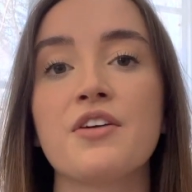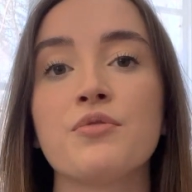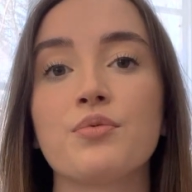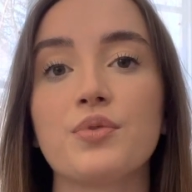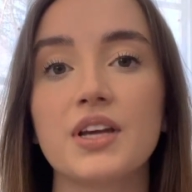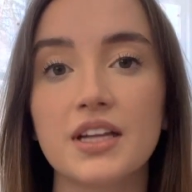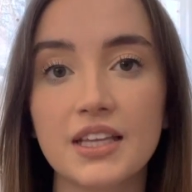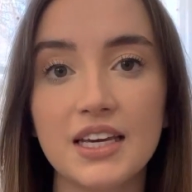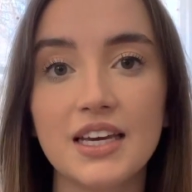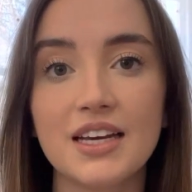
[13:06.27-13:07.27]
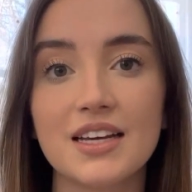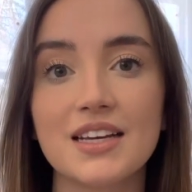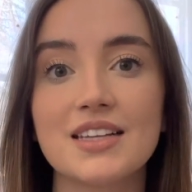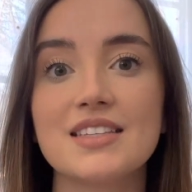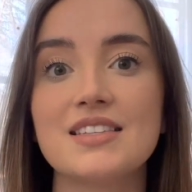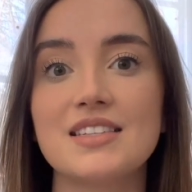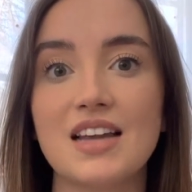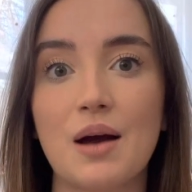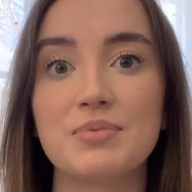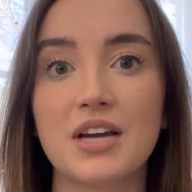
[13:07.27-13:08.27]
really
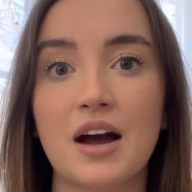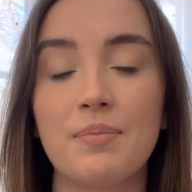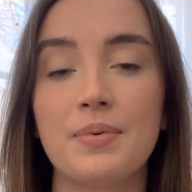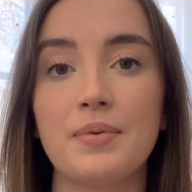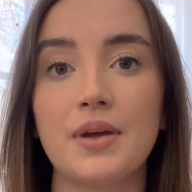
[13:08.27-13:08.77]
stepped up,